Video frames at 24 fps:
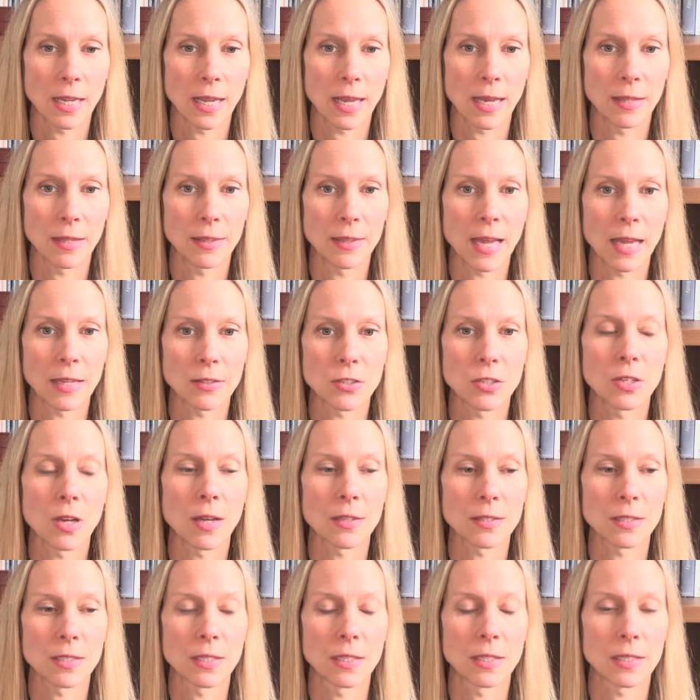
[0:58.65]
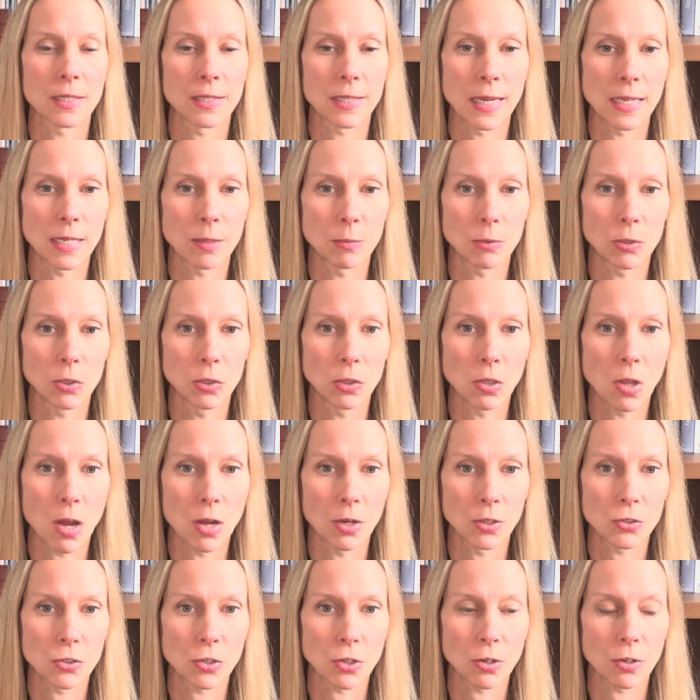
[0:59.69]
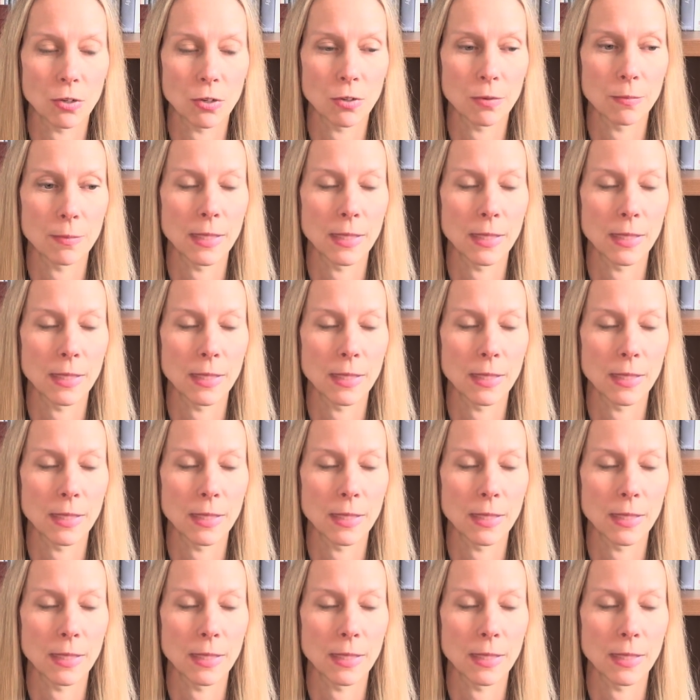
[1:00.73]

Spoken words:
and that's not sustainable long term,